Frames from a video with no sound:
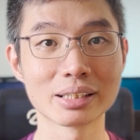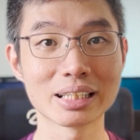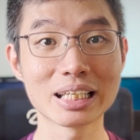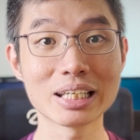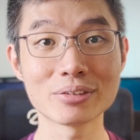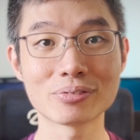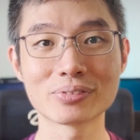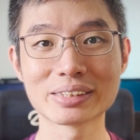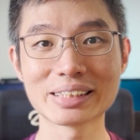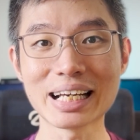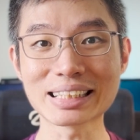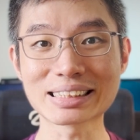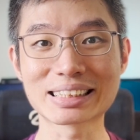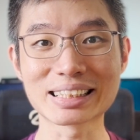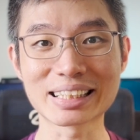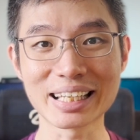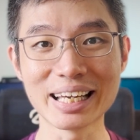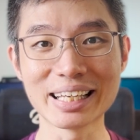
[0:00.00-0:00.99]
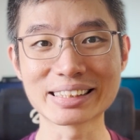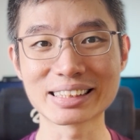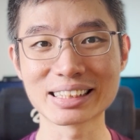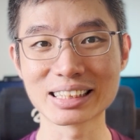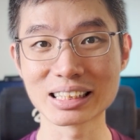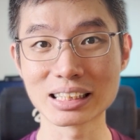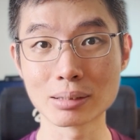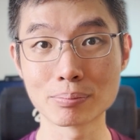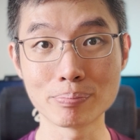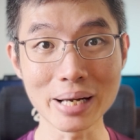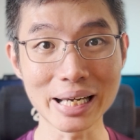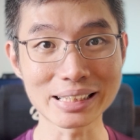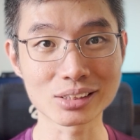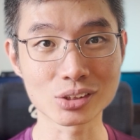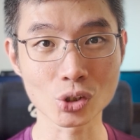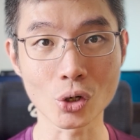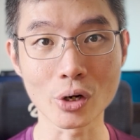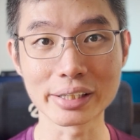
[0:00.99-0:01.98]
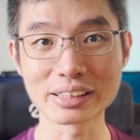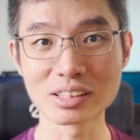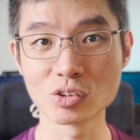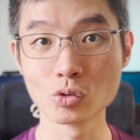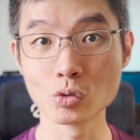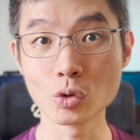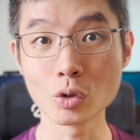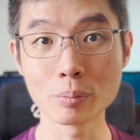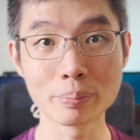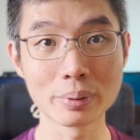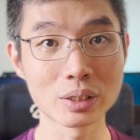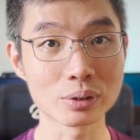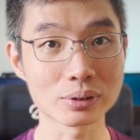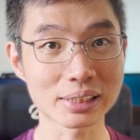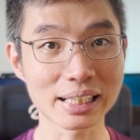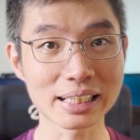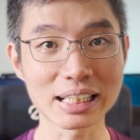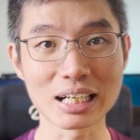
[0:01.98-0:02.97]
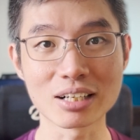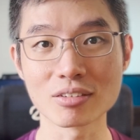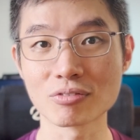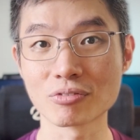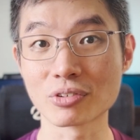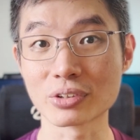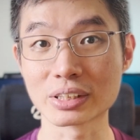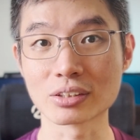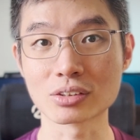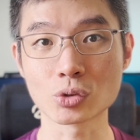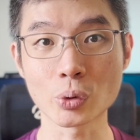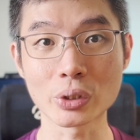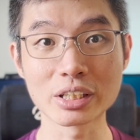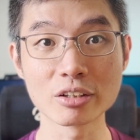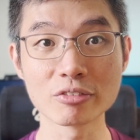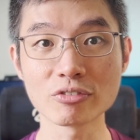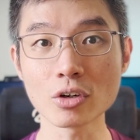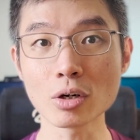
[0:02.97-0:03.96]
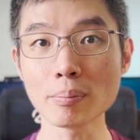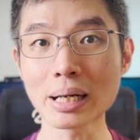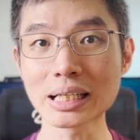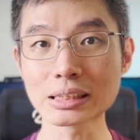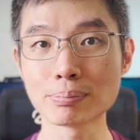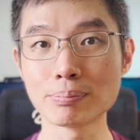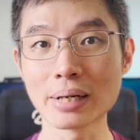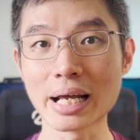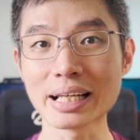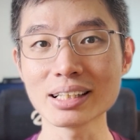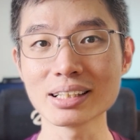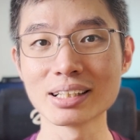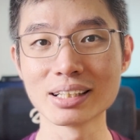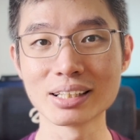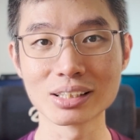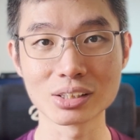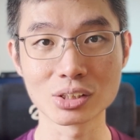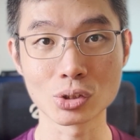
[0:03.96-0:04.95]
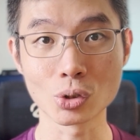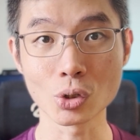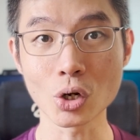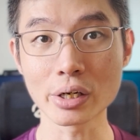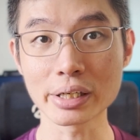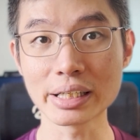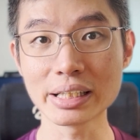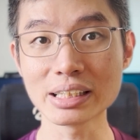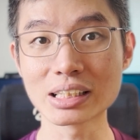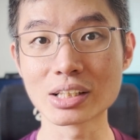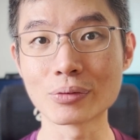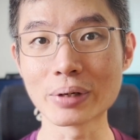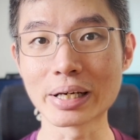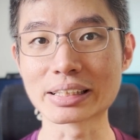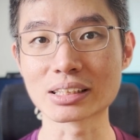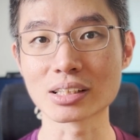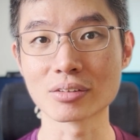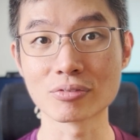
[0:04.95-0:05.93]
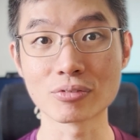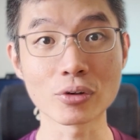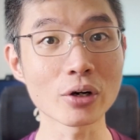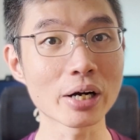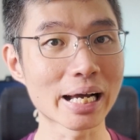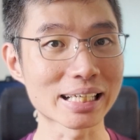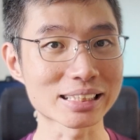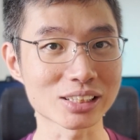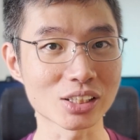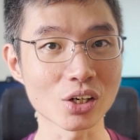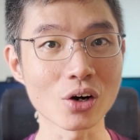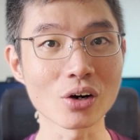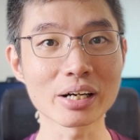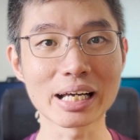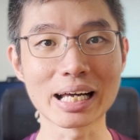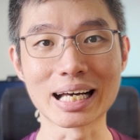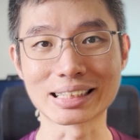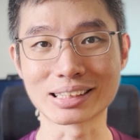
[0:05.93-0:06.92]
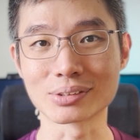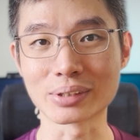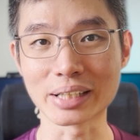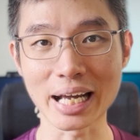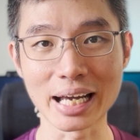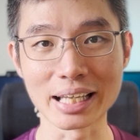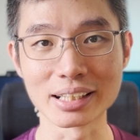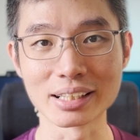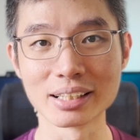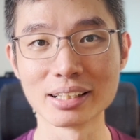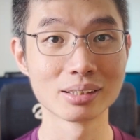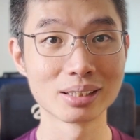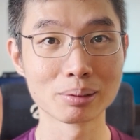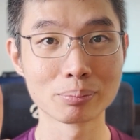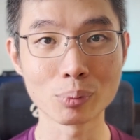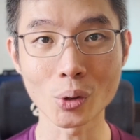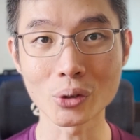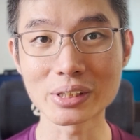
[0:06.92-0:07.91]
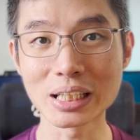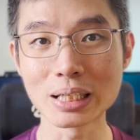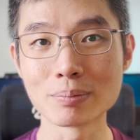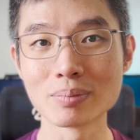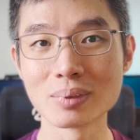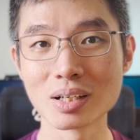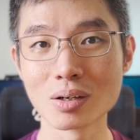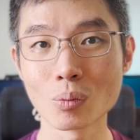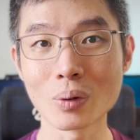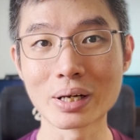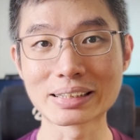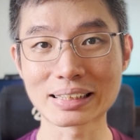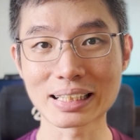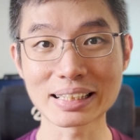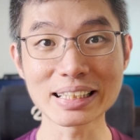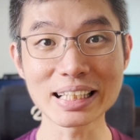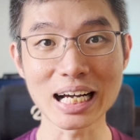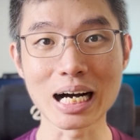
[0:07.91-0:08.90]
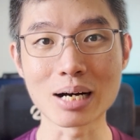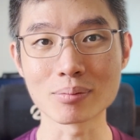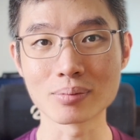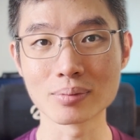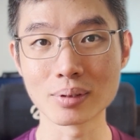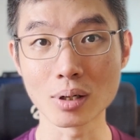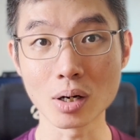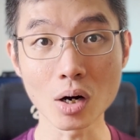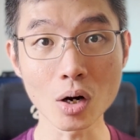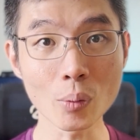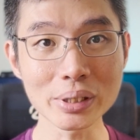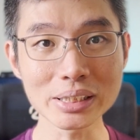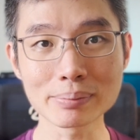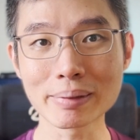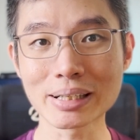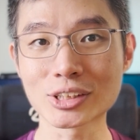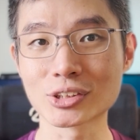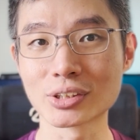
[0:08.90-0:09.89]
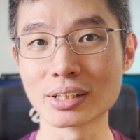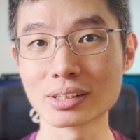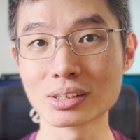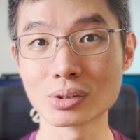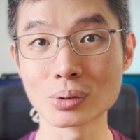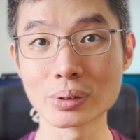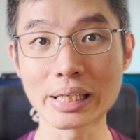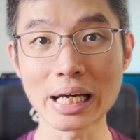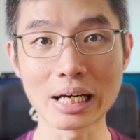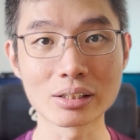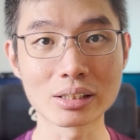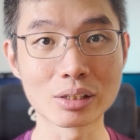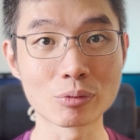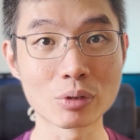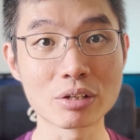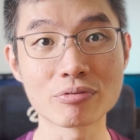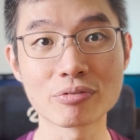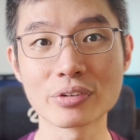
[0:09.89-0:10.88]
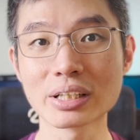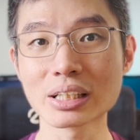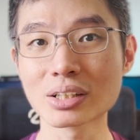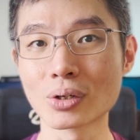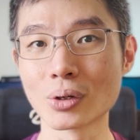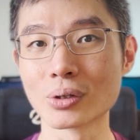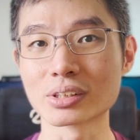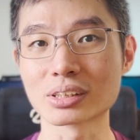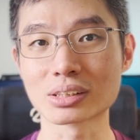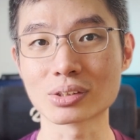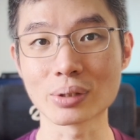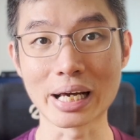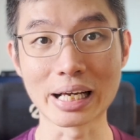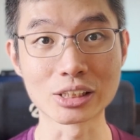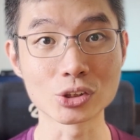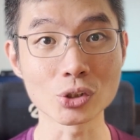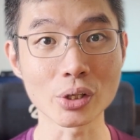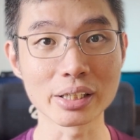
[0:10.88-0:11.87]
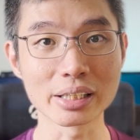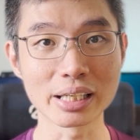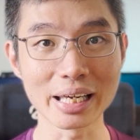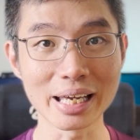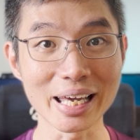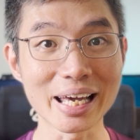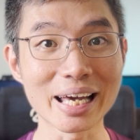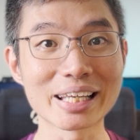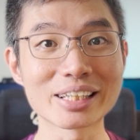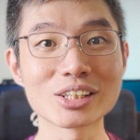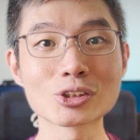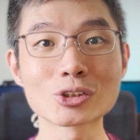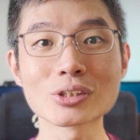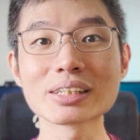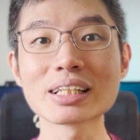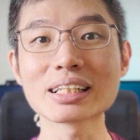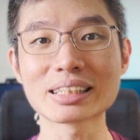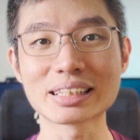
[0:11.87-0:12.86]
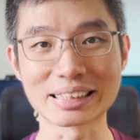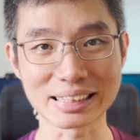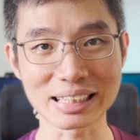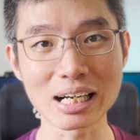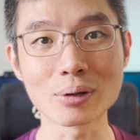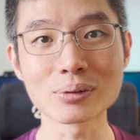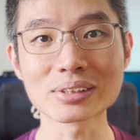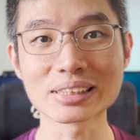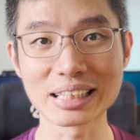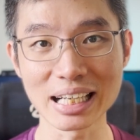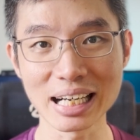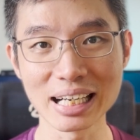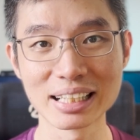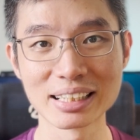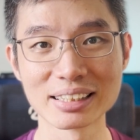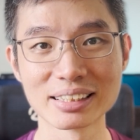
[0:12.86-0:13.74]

If that's the case, the best choice would be to sign up for the 24-month plan to lock in the rates for as long as you can. Pro tip, when signing up, always make sure to get the referral codes to enjoy additional discounts, yeah?